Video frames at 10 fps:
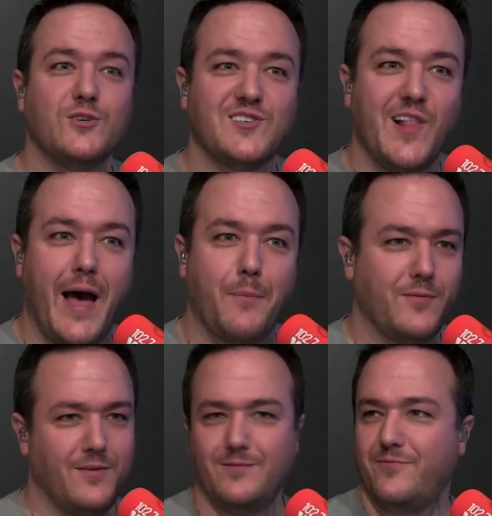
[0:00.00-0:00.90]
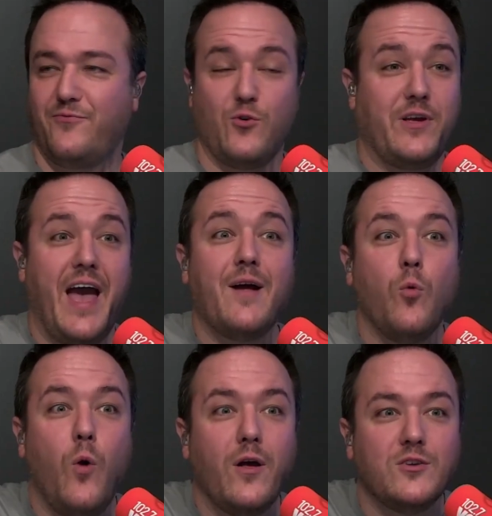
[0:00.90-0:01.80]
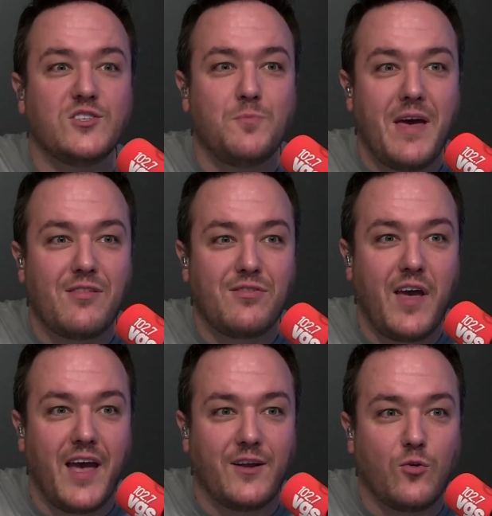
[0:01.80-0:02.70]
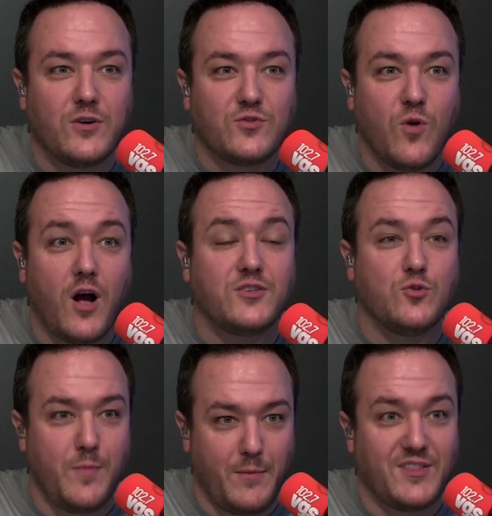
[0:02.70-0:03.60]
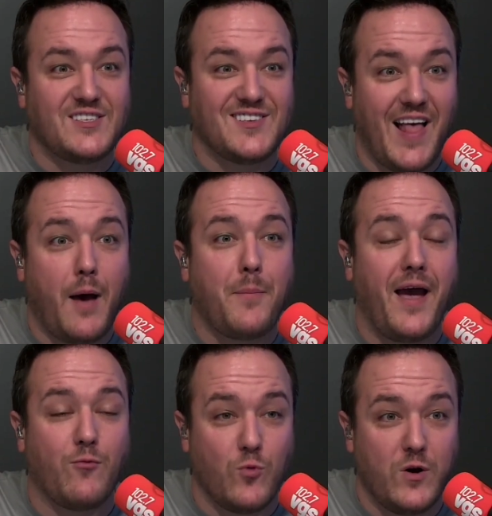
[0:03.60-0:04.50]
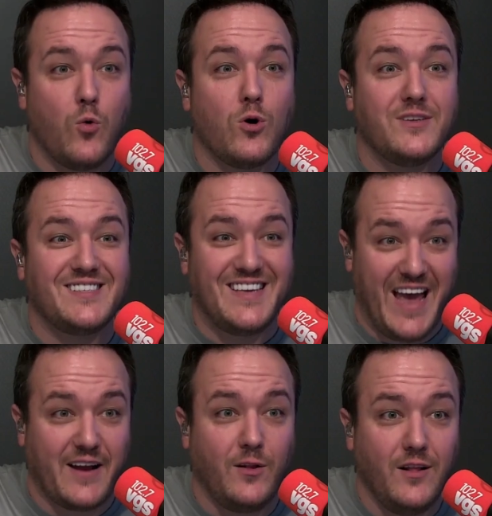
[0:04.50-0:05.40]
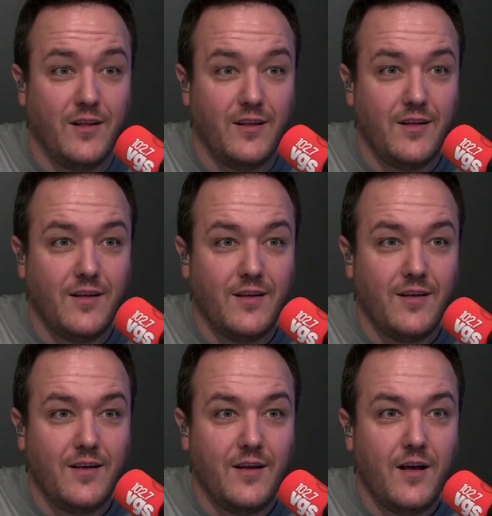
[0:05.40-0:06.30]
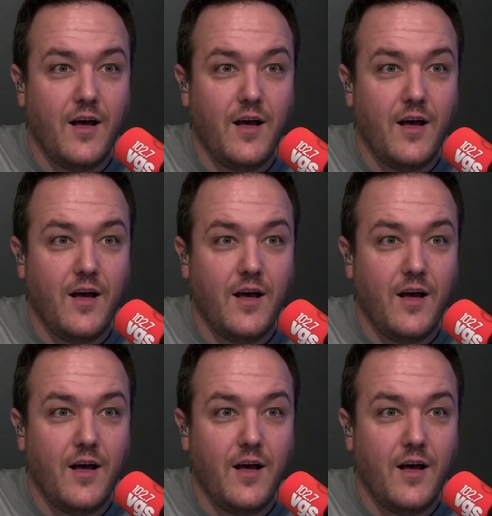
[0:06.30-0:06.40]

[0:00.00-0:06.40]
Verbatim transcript: slap. Forget Will Smith and Chris Rock. Do you remember the slap at Real World Seattle? Oh